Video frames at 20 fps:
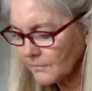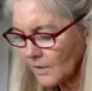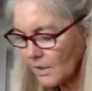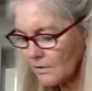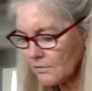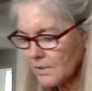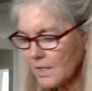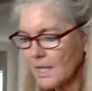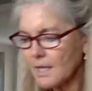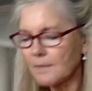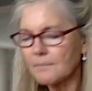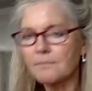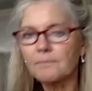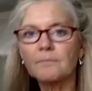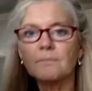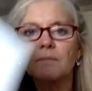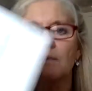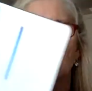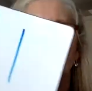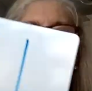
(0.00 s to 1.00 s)
Okay.
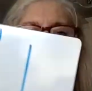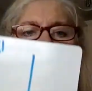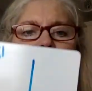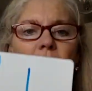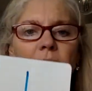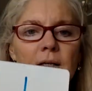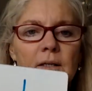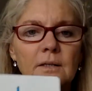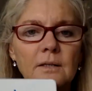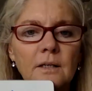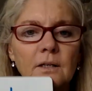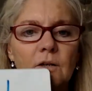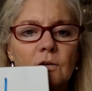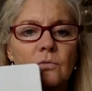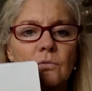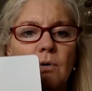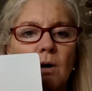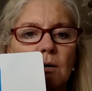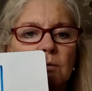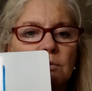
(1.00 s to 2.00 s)
The
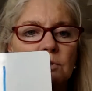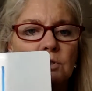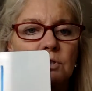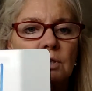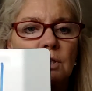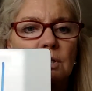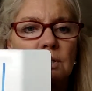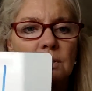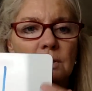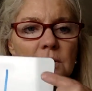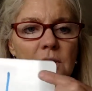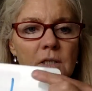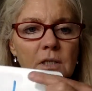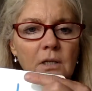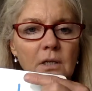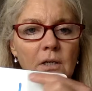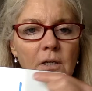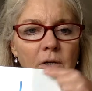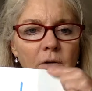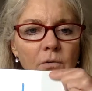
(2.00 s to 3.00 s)
quotient
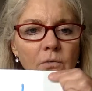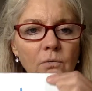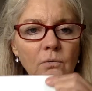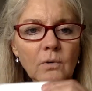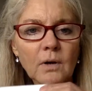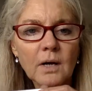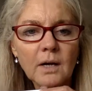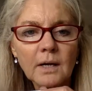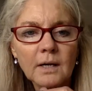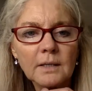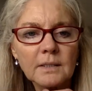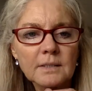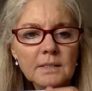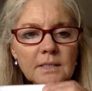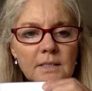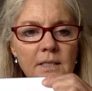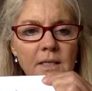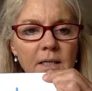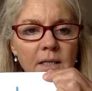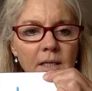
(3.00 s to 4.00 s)

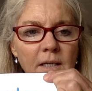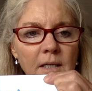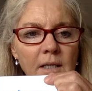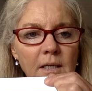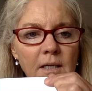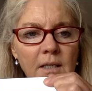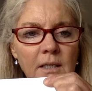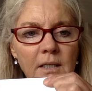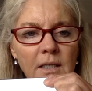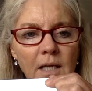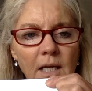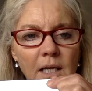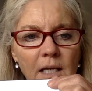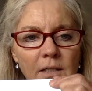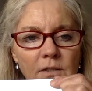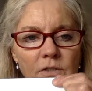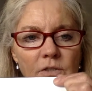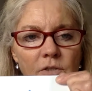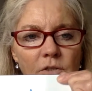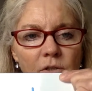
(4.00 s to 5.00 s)
was the
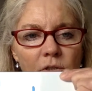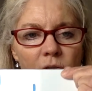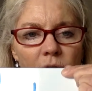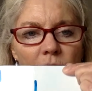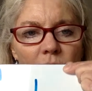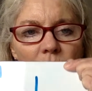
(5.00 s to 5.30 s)
answer.